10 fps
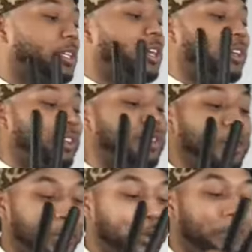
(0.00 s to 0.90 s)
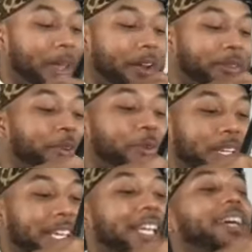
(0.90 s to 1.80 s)
to the tube every
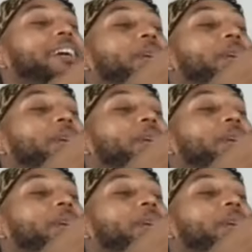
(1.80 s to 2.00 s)
week.